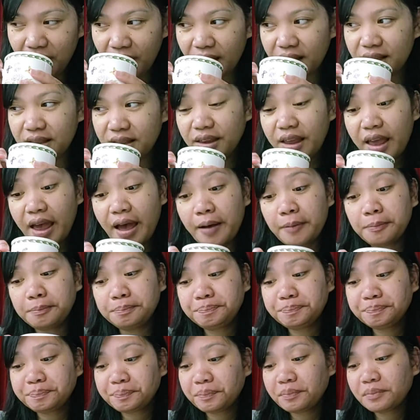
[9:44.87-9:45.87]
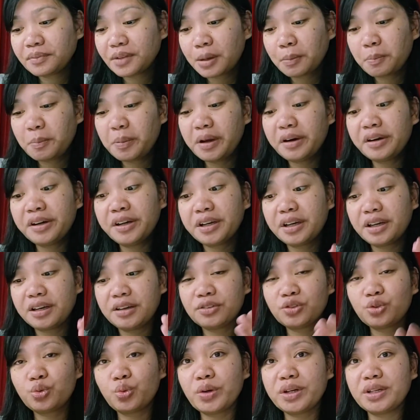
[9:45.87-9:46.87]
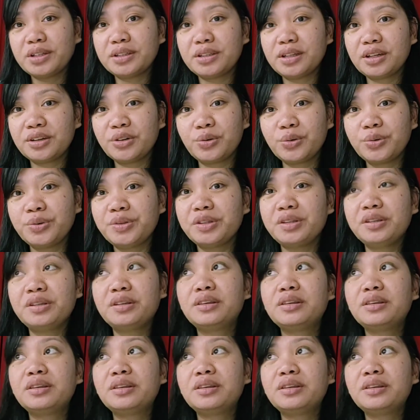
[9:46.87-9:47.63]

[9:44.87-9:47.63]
And yeah, pairing it with a good